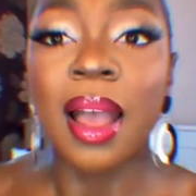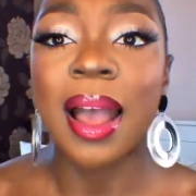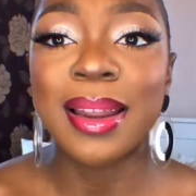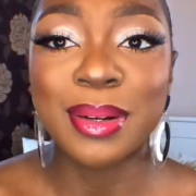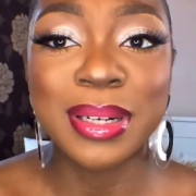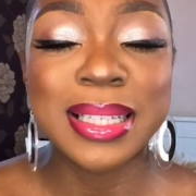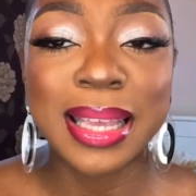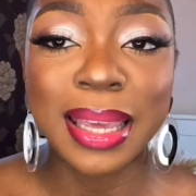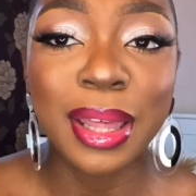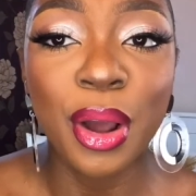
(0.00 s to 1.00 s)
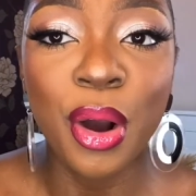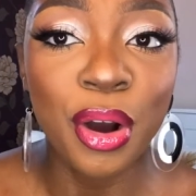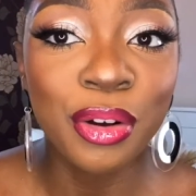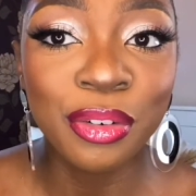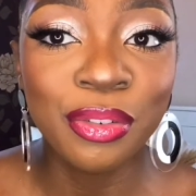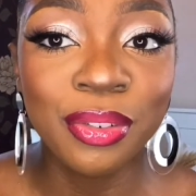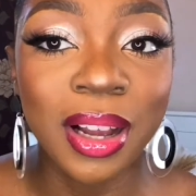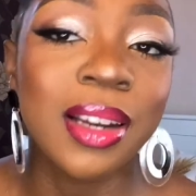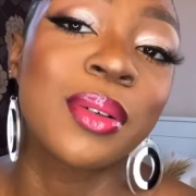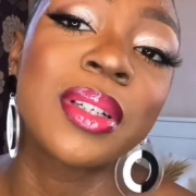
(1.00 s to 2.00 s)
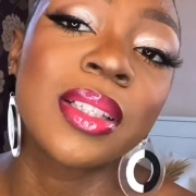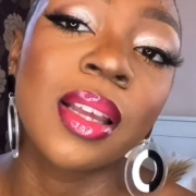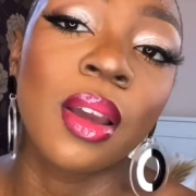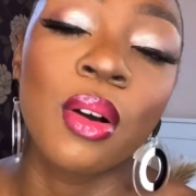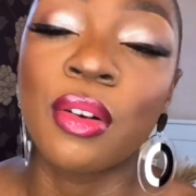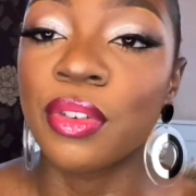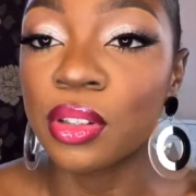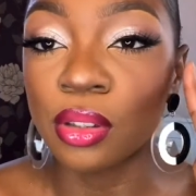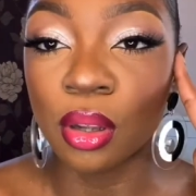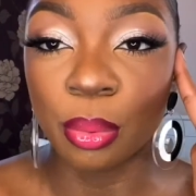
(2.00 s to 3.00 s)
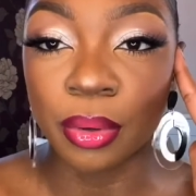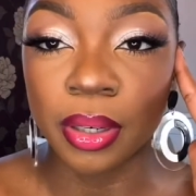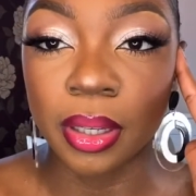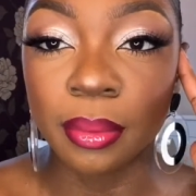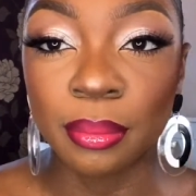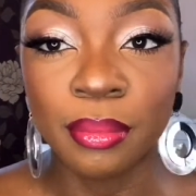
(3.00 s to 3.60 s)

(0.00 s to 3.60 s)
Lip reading: I don't want to take it off. It's so pretty.